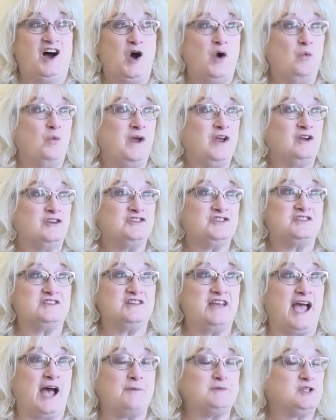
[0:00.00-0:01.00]
We are
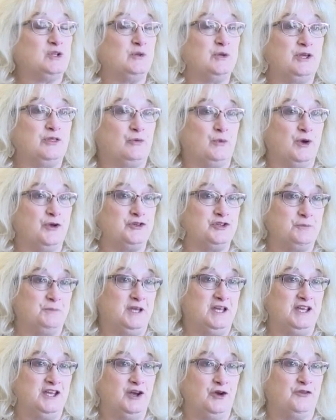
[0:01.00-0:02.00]
just absolutely thrilled to
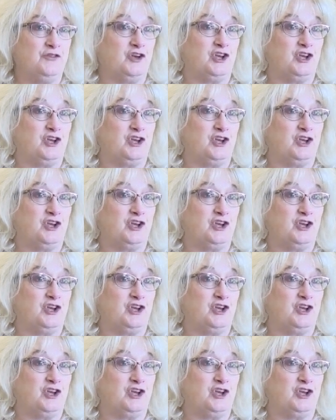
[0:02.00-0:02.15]
be here.